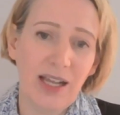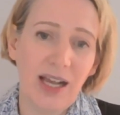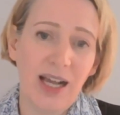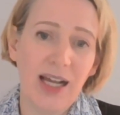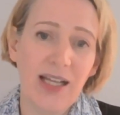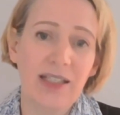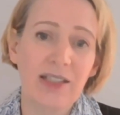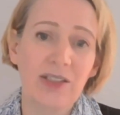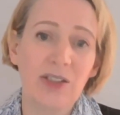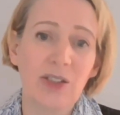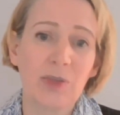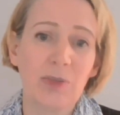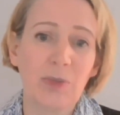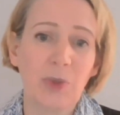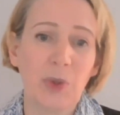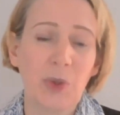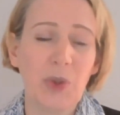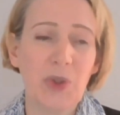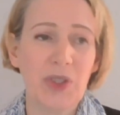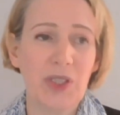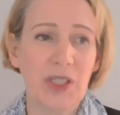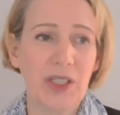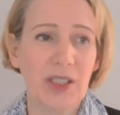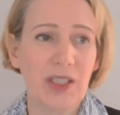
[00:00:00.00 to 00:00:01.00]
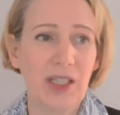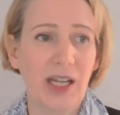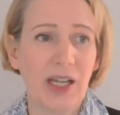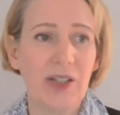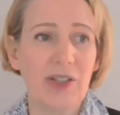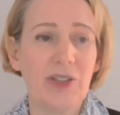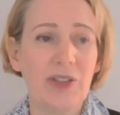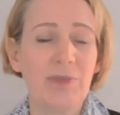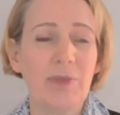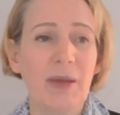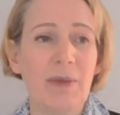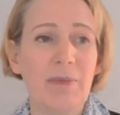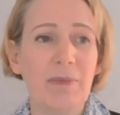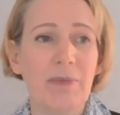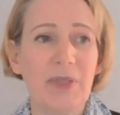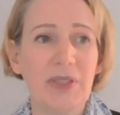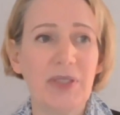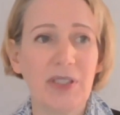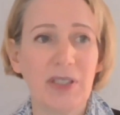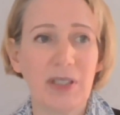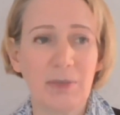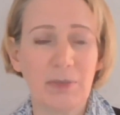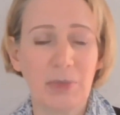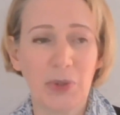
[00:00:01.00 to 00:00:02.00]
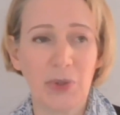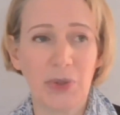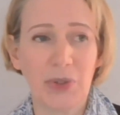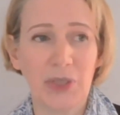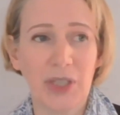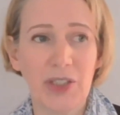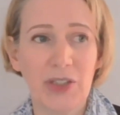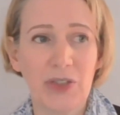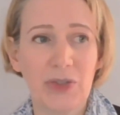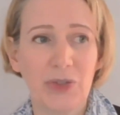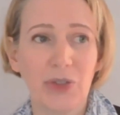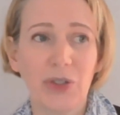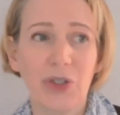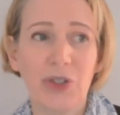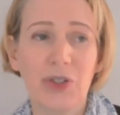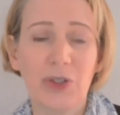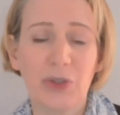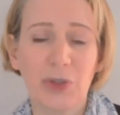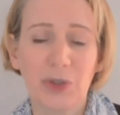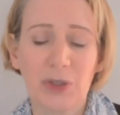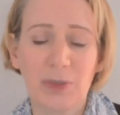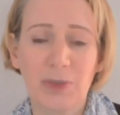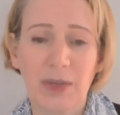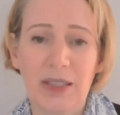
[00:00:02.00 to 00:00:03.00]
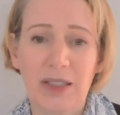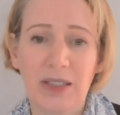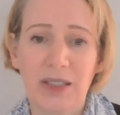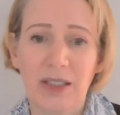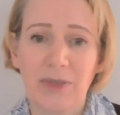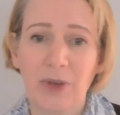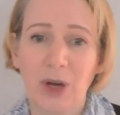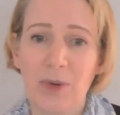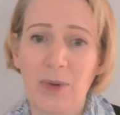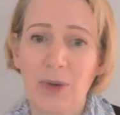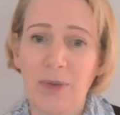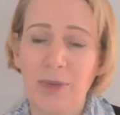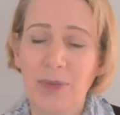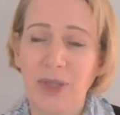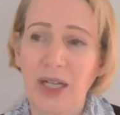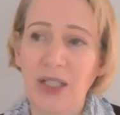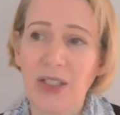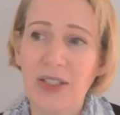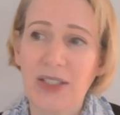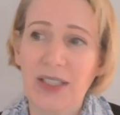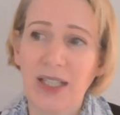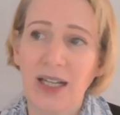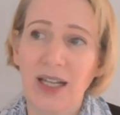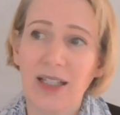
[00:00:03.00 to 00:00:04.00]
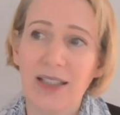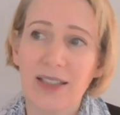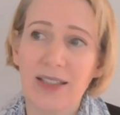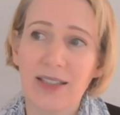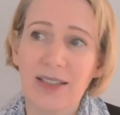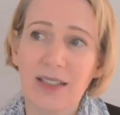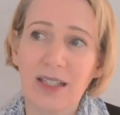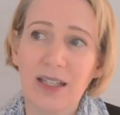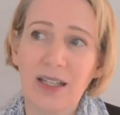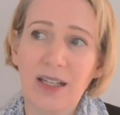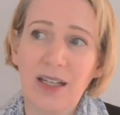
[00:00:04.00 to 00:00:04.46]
and supporting those members and employers through the automatic enrolment process.